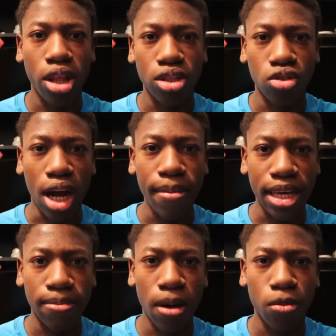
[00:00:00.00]
all this drama
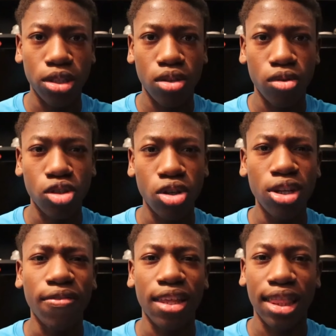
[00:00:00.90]
came up was the
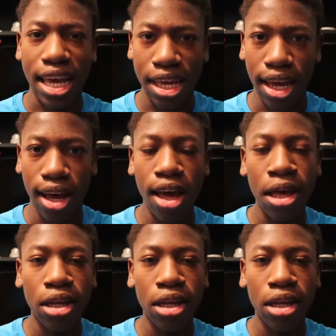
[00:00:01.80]
return of Elena.